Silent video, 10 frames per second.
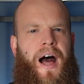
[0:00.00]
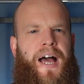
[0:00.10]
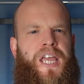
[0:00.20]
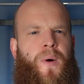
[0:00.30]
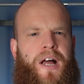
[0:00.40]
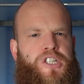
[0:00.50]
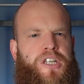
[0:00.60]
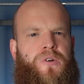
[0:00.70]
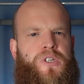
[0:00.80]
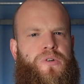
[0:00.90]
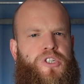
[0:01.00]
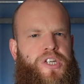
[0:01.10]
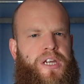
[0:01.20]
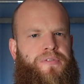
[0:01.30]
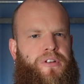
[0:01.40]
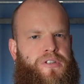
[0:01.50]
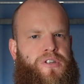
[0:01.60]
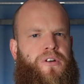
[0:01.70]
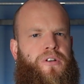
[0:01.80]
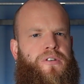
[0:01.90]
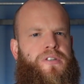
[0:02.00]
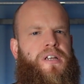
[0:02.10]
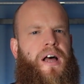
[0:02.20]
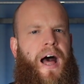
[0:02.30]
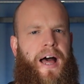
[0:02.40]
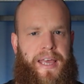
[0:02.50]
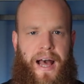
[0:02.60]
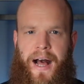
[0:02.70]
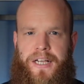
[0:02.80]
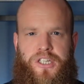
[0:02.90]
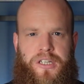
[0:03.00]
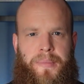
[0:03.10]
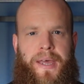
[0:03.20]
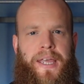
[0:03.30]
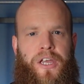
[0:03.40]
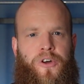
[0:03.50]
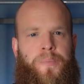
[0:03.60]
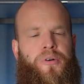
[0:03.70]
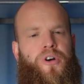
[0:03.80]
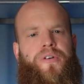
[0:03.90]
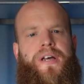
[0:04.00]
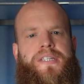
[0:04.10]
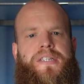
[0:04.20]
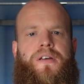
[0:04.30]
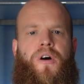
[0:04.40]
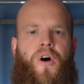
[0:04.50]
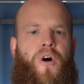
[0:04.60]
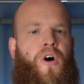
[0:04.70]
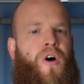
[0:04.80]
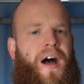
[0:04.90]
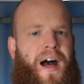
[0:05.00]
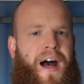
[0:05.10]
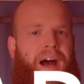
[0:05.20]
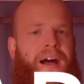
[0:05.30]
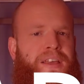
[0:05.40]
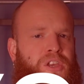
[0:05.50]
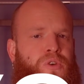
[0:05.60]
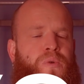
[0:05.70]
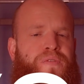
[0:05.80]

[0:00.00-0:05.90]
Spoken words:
are you actually going to achieve those goals? Are you actually making good progress? Or are you